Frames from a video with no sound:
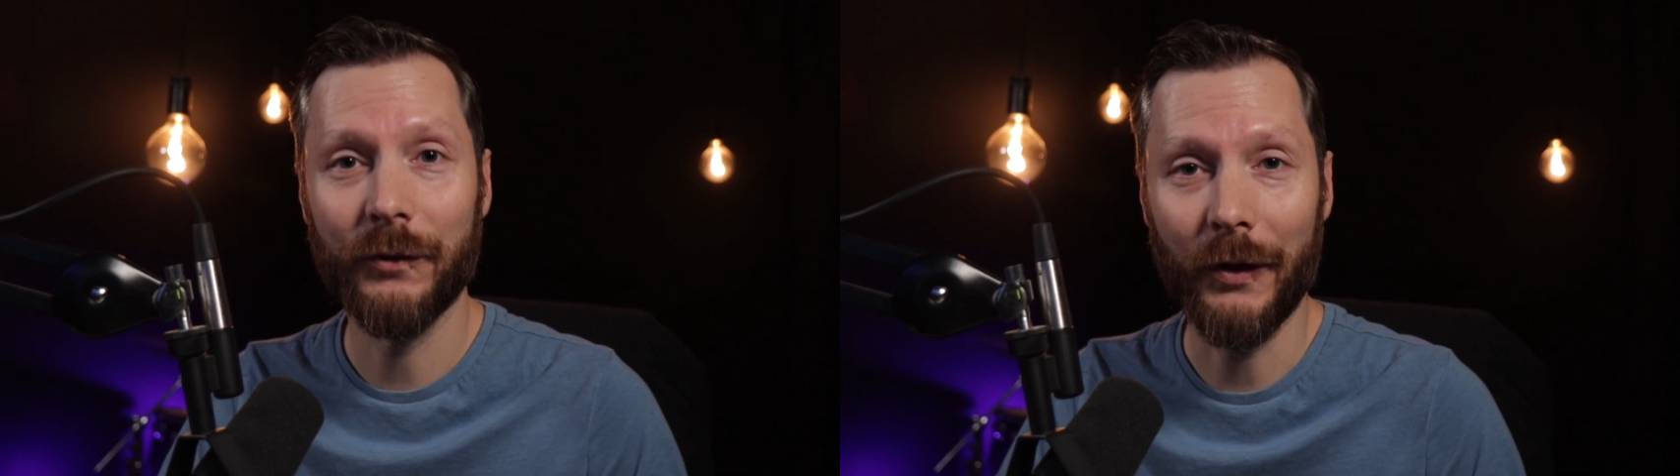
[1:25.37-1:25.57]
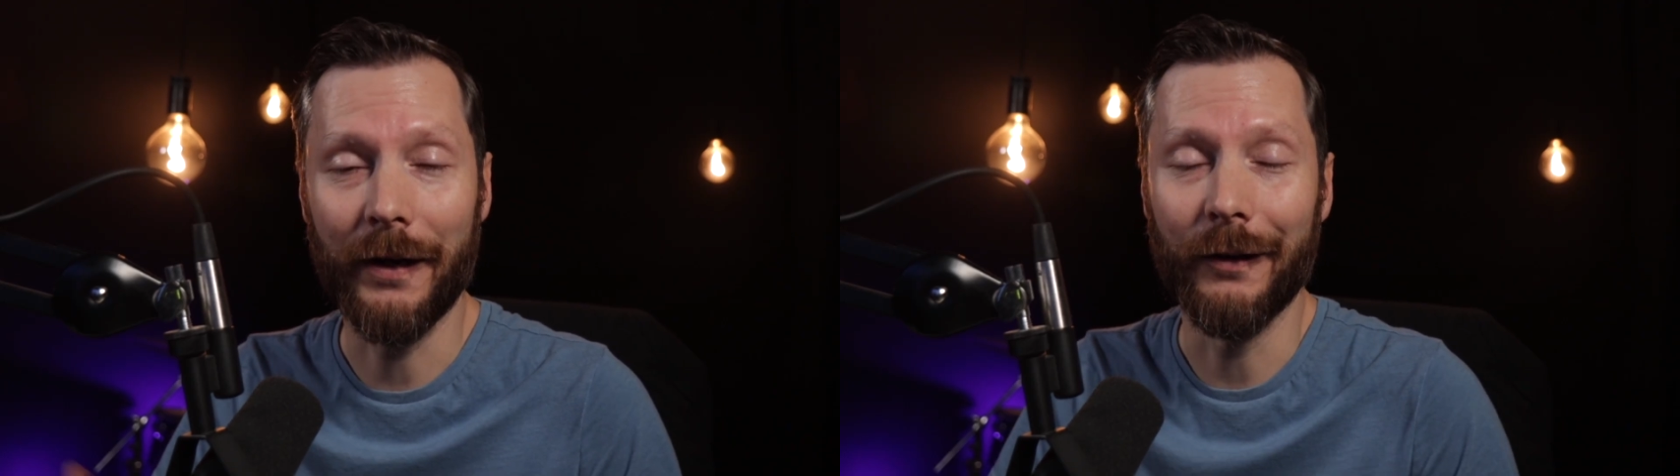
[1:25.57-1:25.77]

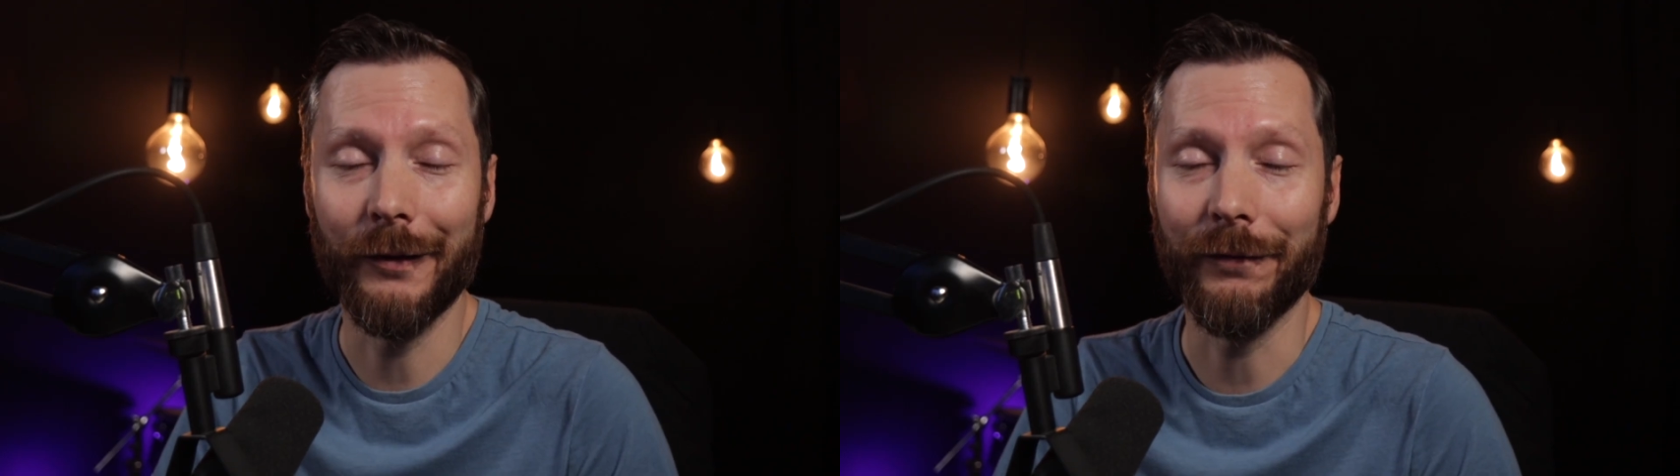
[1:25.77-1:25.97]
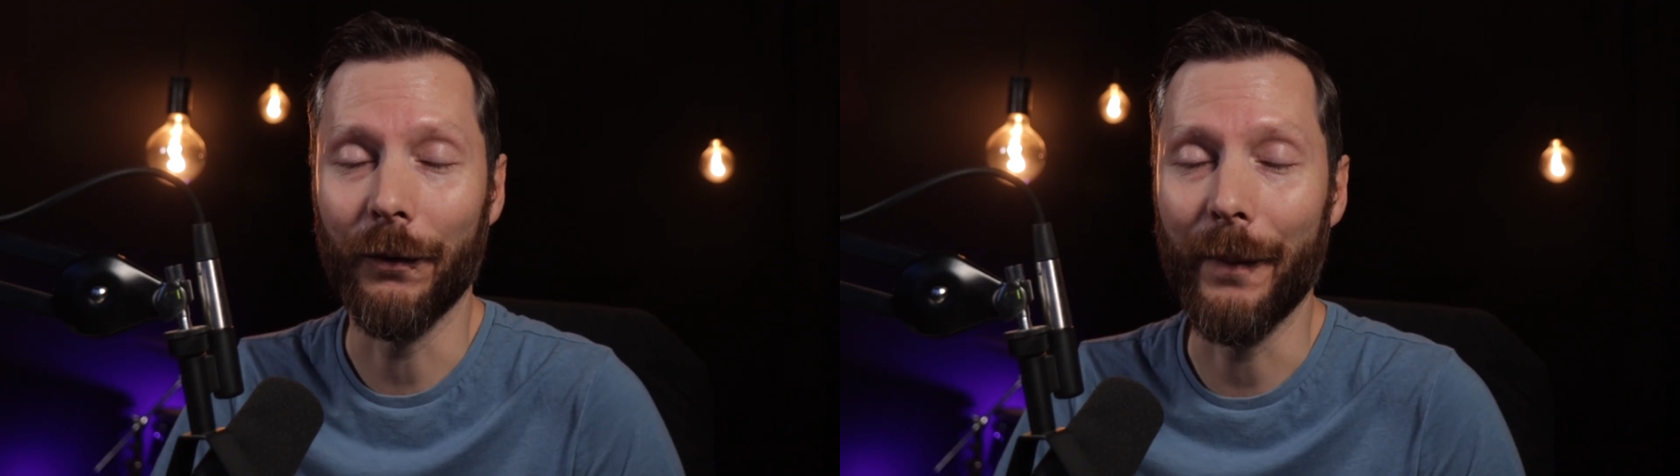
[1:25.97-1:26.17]
trying to
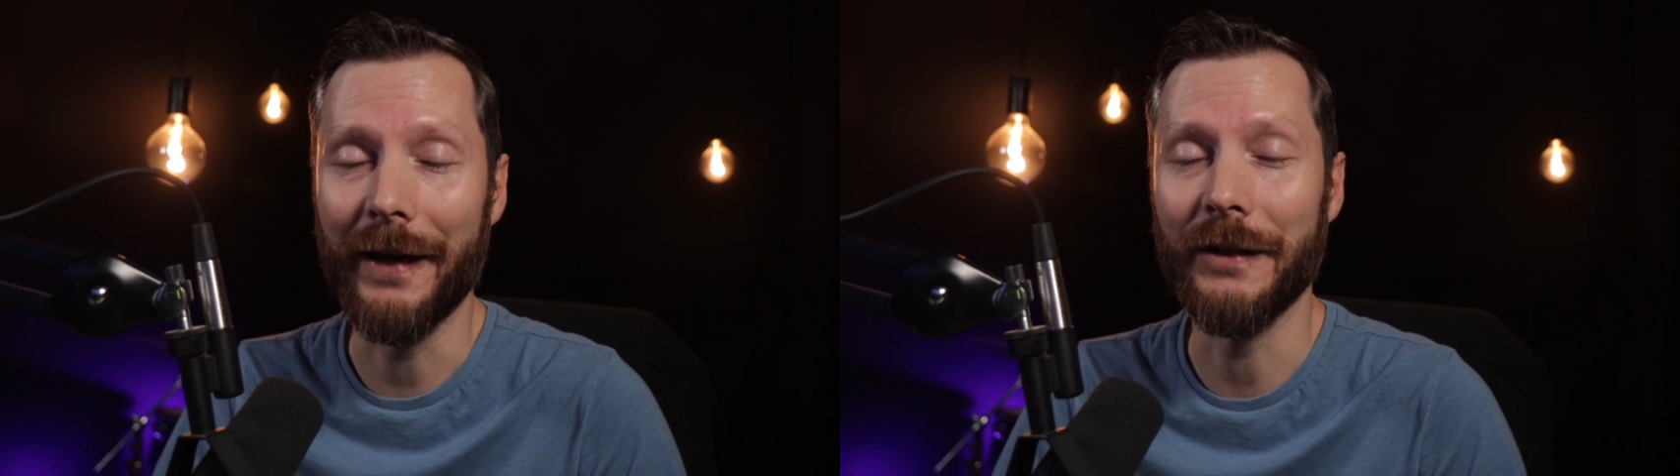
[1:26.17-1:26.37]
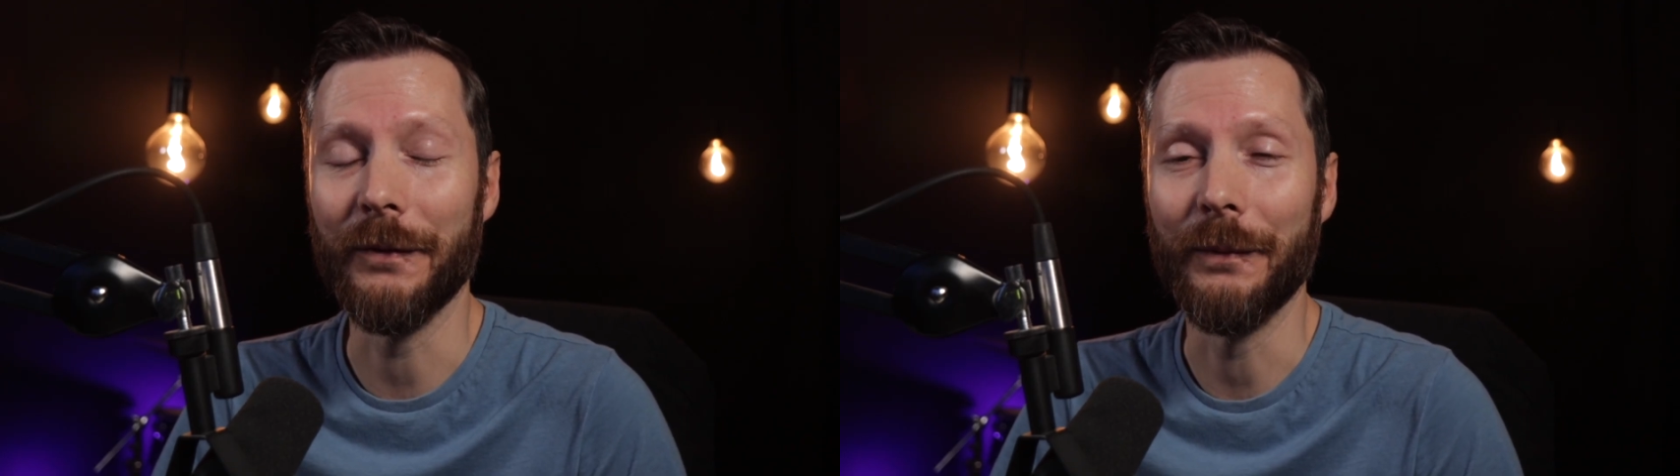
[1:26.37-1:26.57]
look for
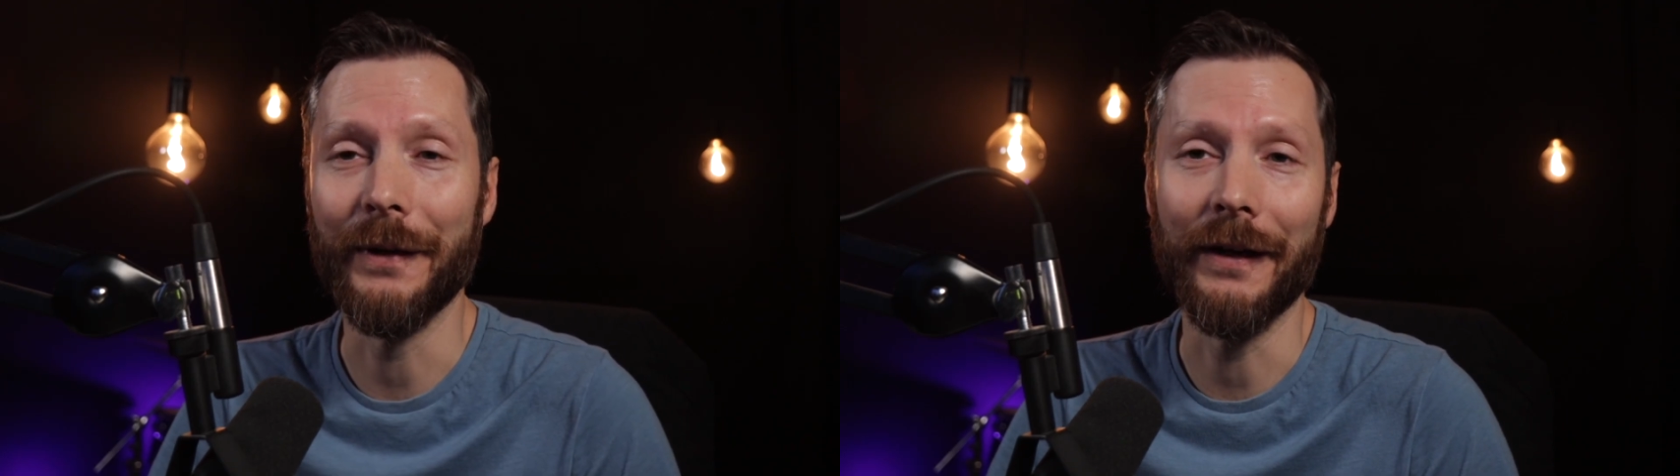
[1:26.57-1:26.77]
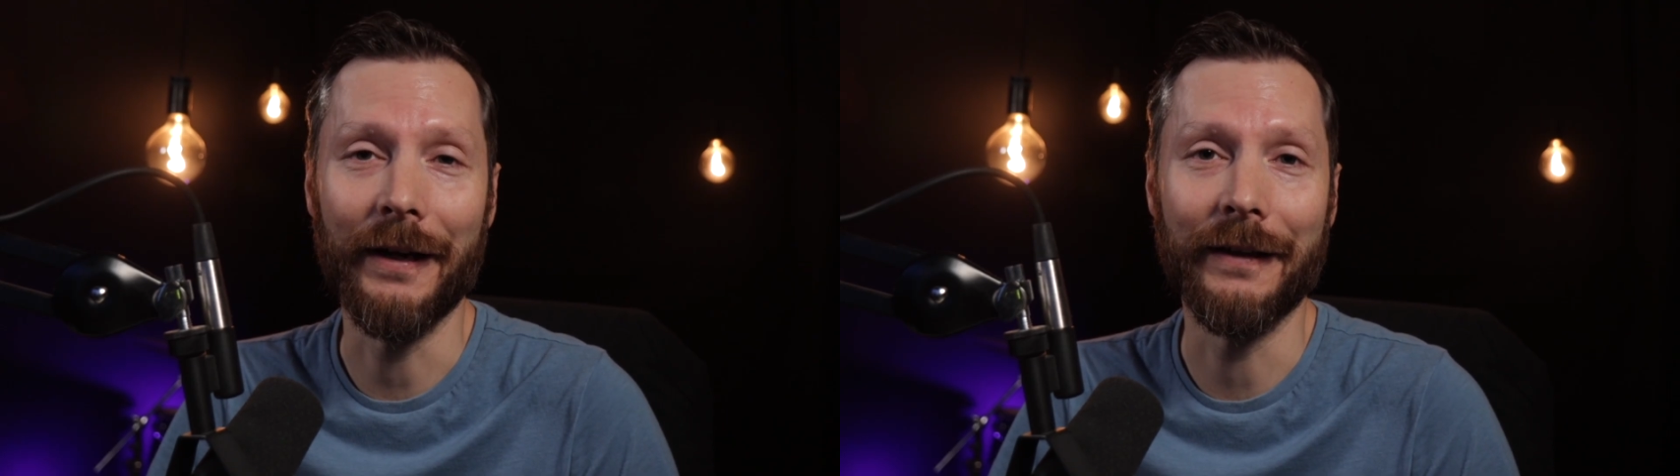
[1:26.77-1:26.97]
ways
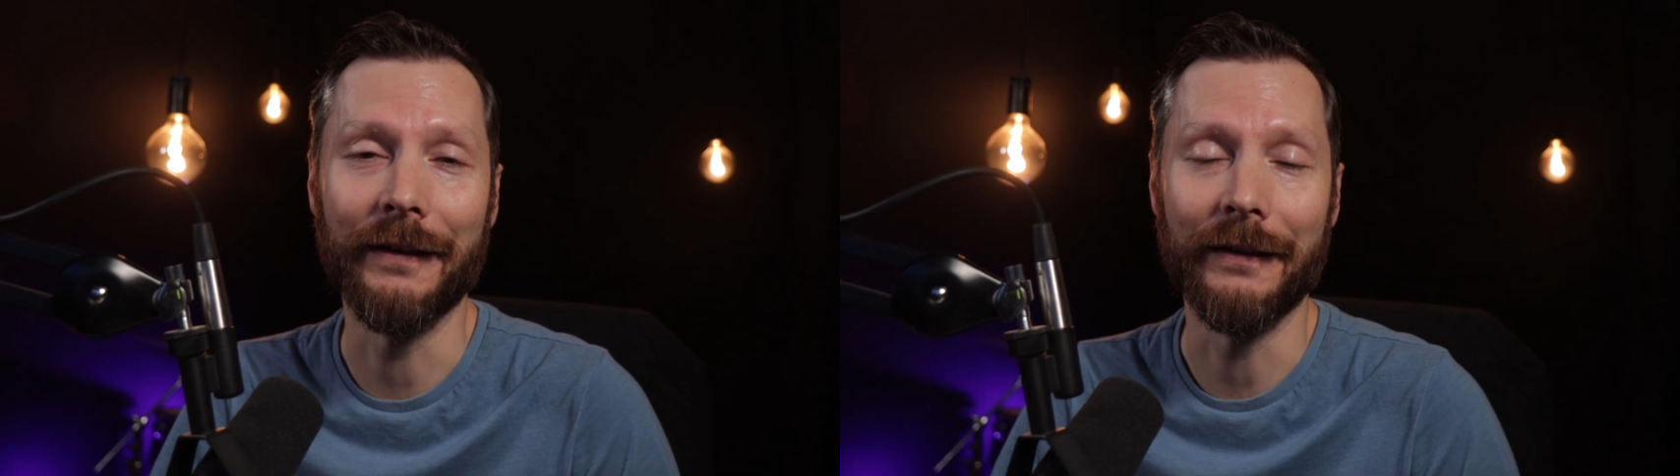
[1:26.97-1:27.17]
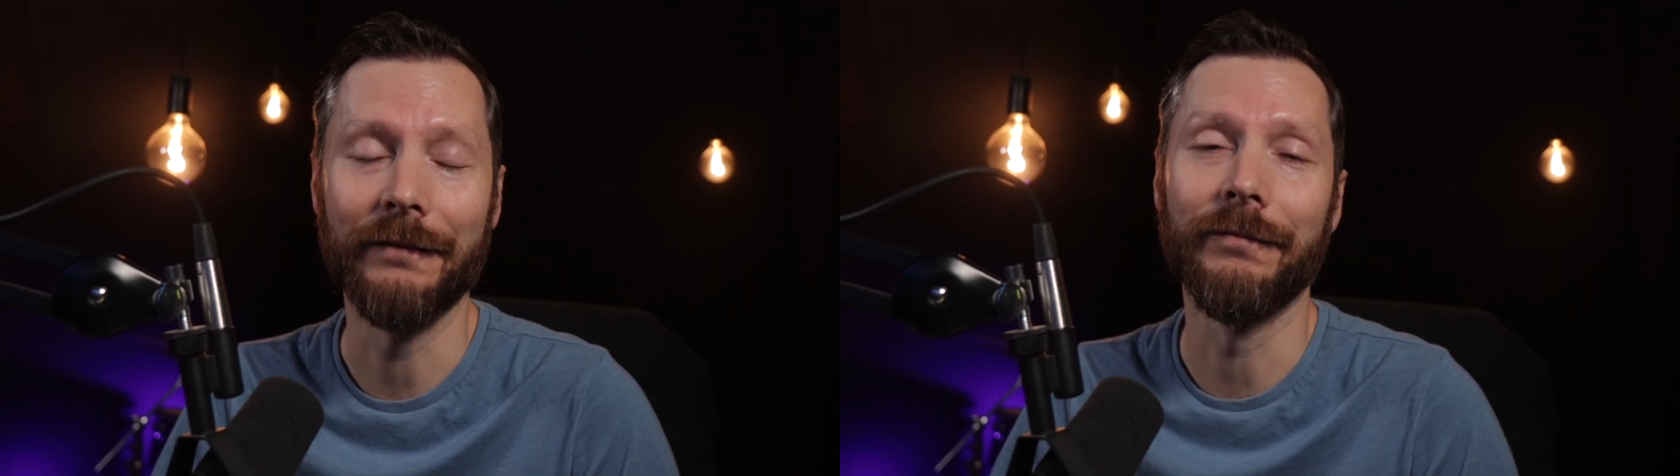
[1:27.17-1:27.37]
where I
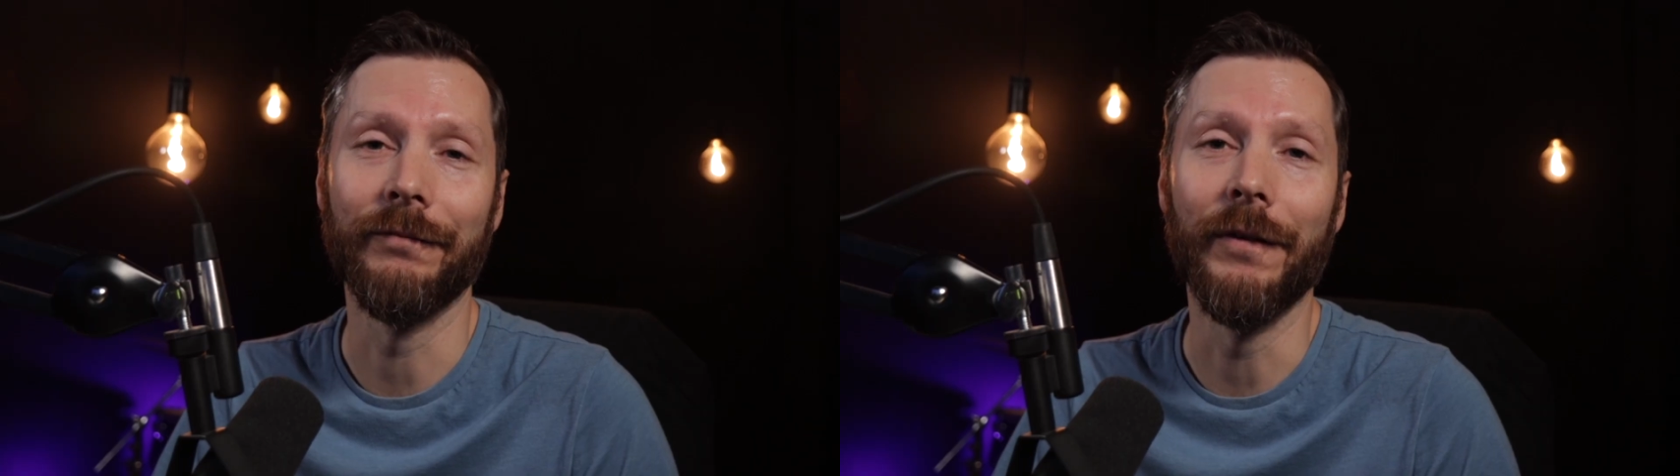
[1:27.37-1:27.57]
could